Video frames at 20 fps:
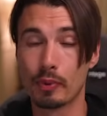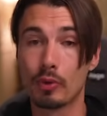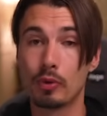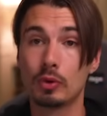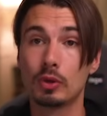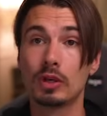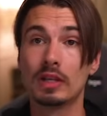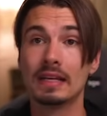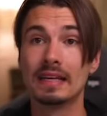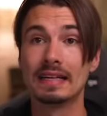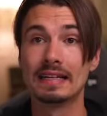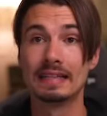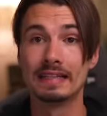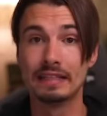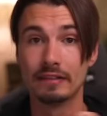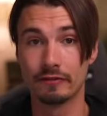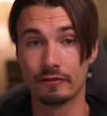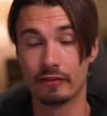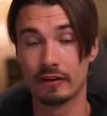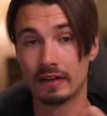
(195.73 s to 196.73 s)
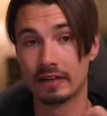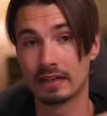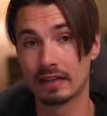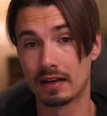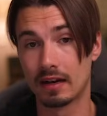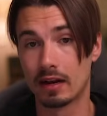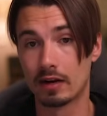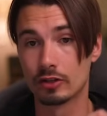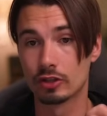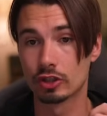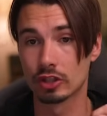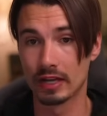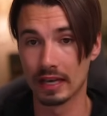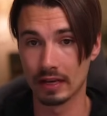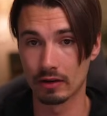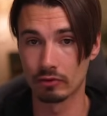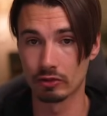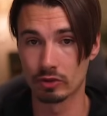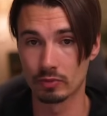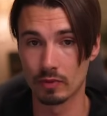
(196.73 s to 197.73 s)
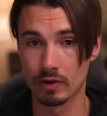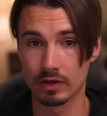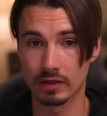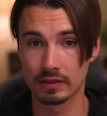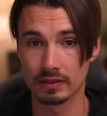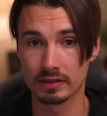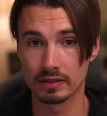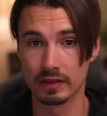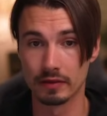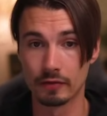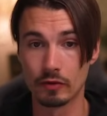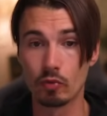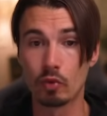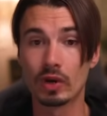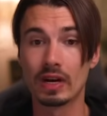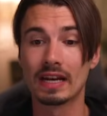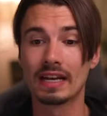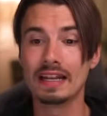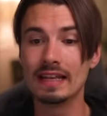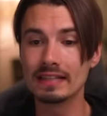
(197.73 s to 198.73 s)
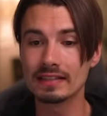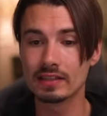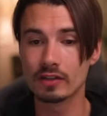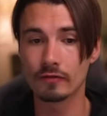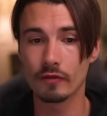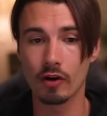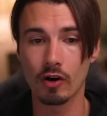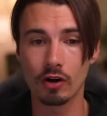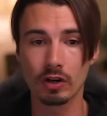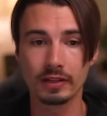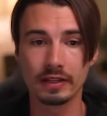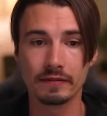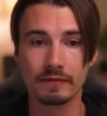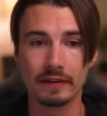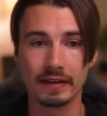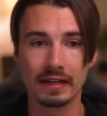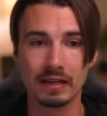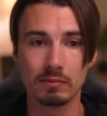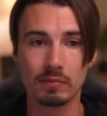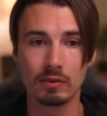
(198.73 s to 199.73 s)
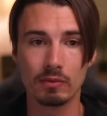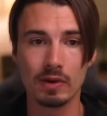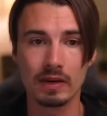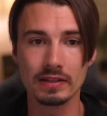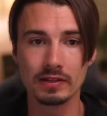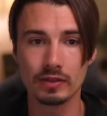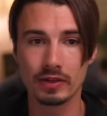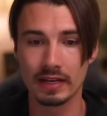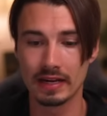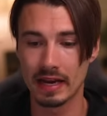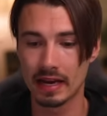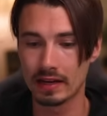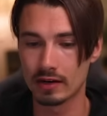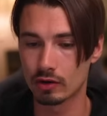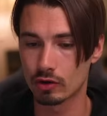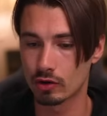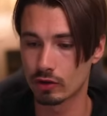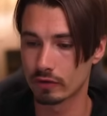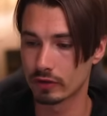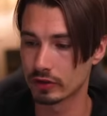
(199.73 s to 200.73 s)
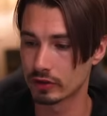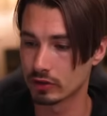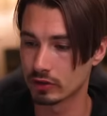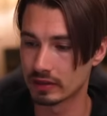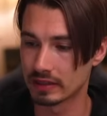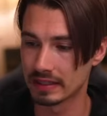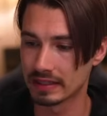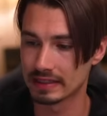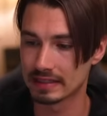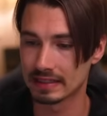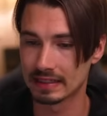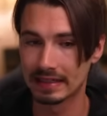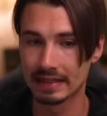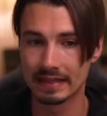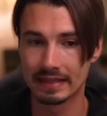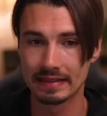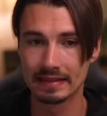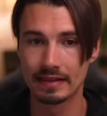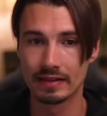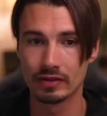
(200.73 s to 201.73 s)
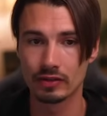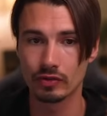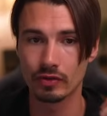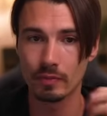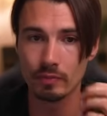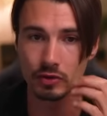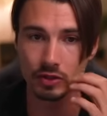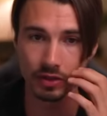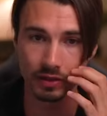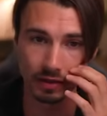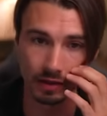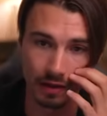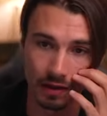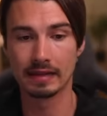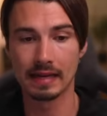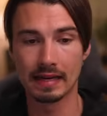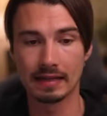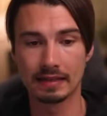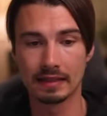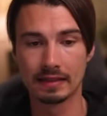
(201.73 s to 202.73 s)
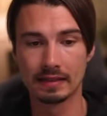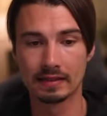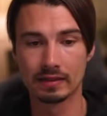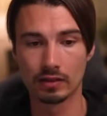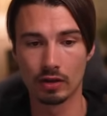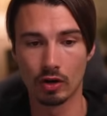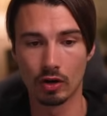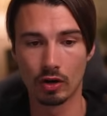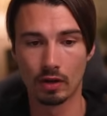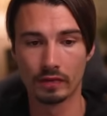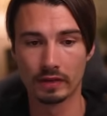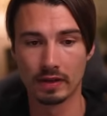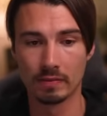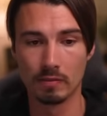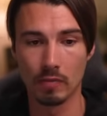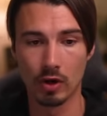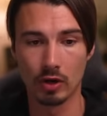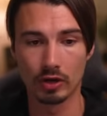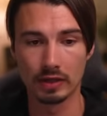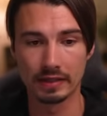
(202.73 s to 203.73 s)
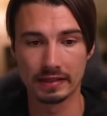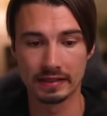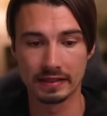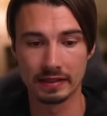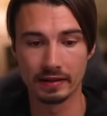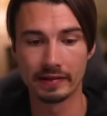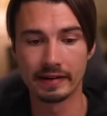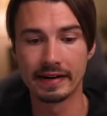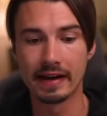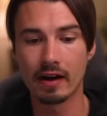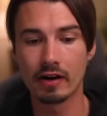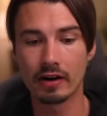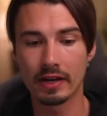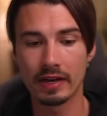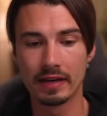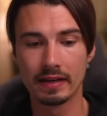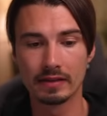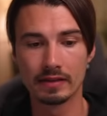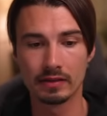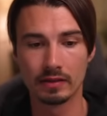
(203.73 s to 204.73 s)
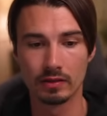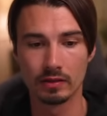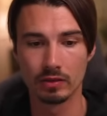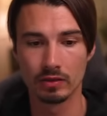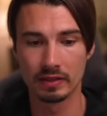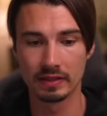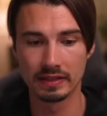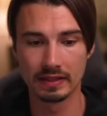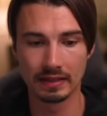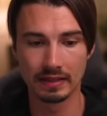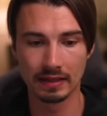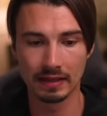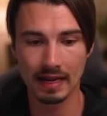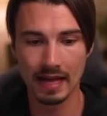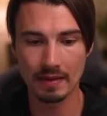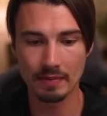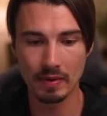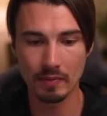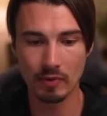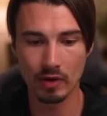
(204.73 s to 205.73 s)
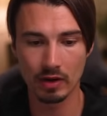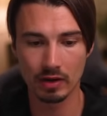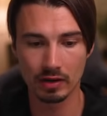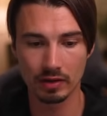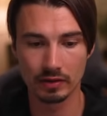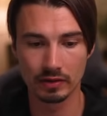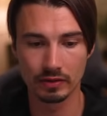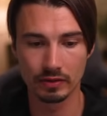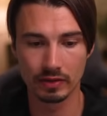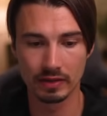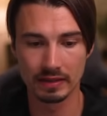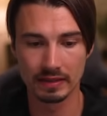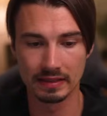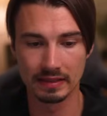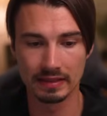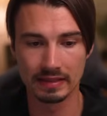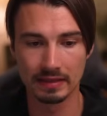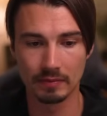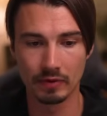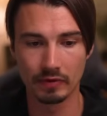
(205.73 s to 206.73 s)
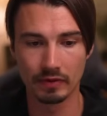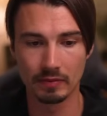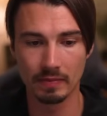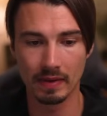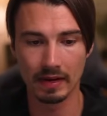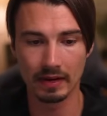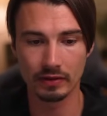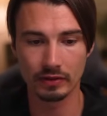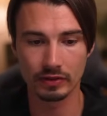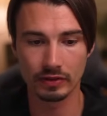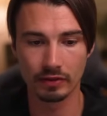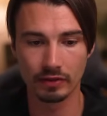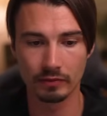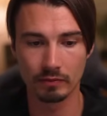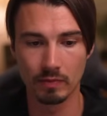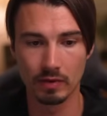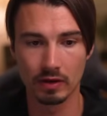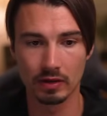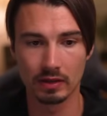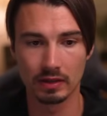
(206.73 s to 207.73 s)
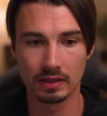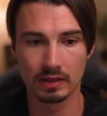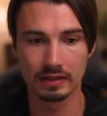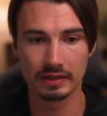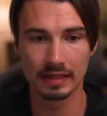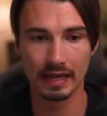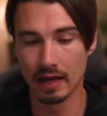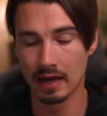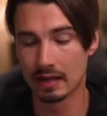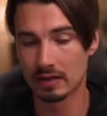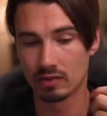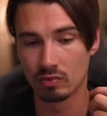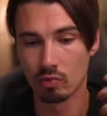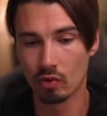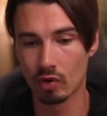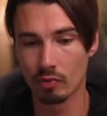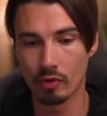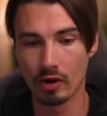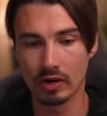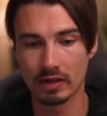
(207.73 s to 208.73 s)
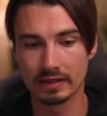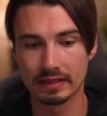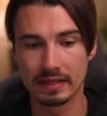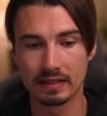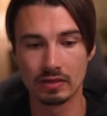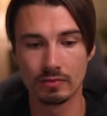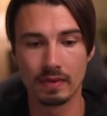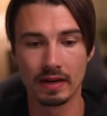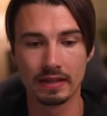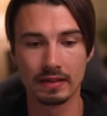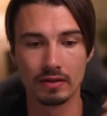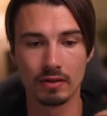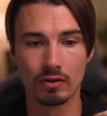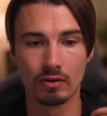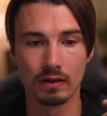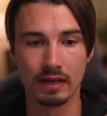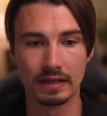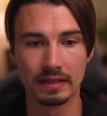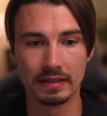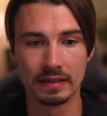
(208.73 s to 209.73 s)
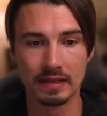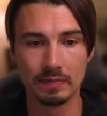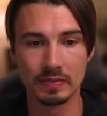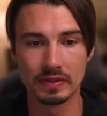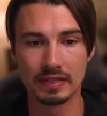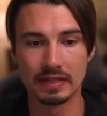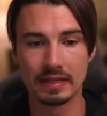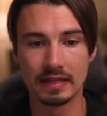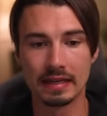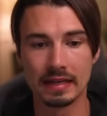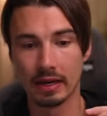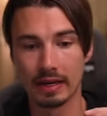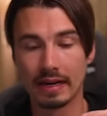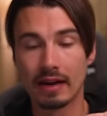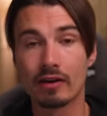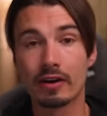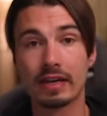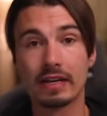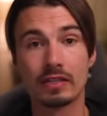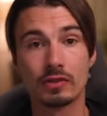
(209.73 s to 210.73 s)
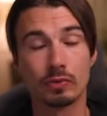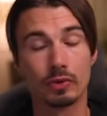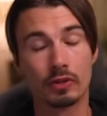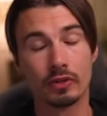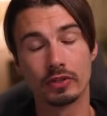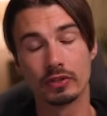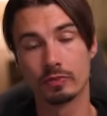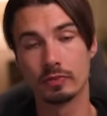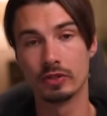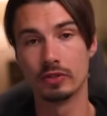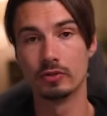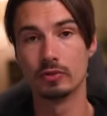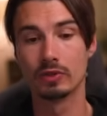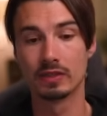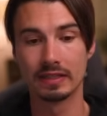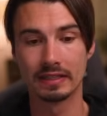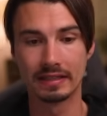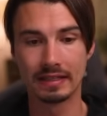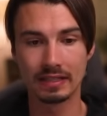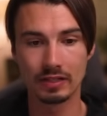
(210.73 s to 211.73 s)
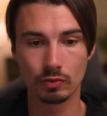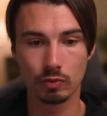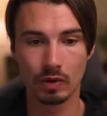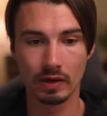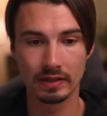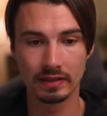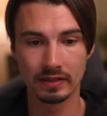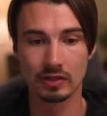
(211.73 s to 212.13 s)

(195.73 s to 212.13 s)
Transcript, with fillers: pull different large language models. If you want a list of all the available ones, you can head on over to this link in the description. That lists all of the models here. In our case, you can see the Llama models, you can see some of the Microsoft models, and more models that you might know like DeepSeek. In our case, we're going to be using this one,